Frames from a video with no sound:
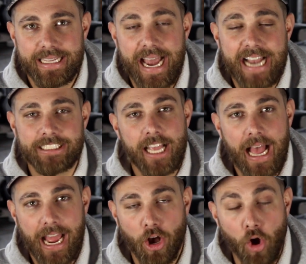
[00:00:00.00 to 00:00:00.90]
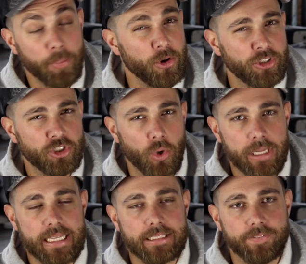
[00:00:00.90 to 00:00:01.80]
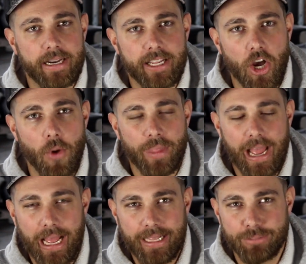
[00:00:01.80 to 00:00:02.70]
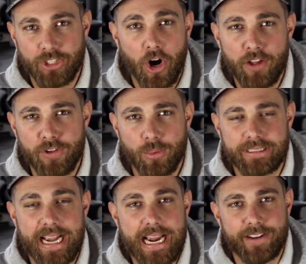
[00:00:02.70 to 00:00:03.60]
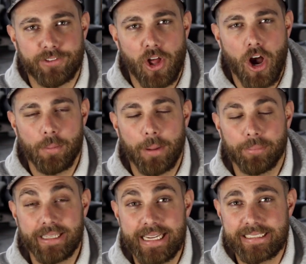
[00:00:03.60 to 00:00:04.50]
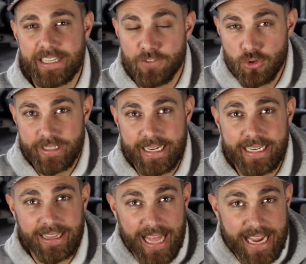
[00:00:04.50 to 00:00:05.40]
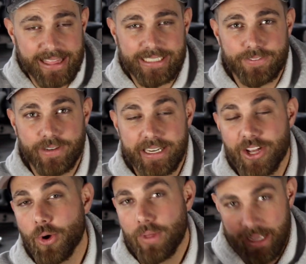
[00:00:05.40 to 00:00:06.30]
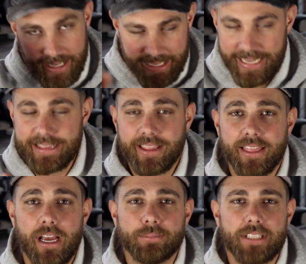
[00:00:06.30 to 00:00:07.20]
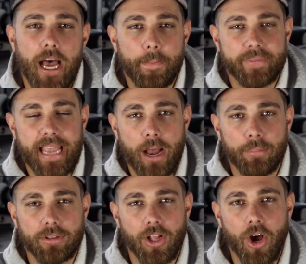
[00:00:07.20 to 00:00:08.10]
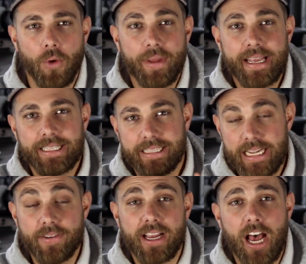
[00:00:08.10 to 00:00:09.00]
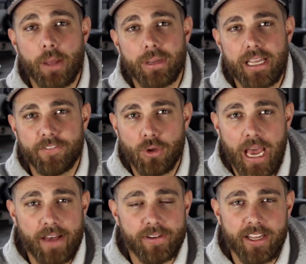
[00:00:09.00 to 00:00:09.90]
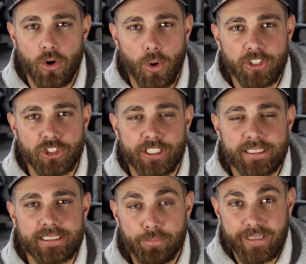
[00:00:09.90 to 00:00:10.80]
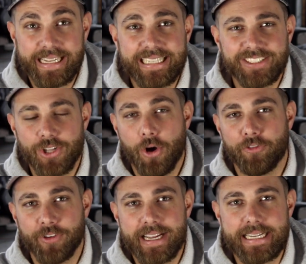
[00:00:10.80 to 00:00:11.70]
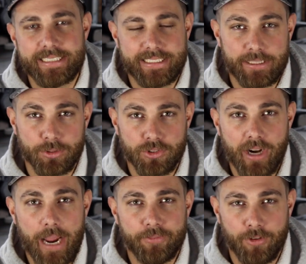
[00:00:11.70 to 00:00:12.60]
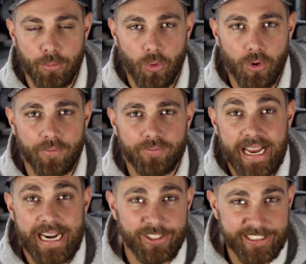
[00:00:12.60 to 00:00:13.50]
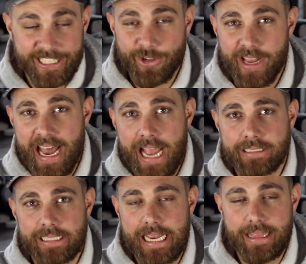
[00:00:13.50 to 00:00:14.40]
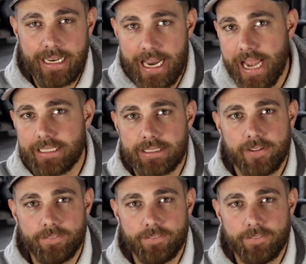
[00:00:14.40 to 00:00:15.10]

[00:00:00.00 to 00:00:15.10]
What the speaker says: Guys, I hope you enjoyed this video. I'm sorry if it was kind of long, but please, if you did like this video, hit the thumbs up down below. Leave a comment if you have any questions. Please don't forget to subscribe for more. And I'll see you guys in the next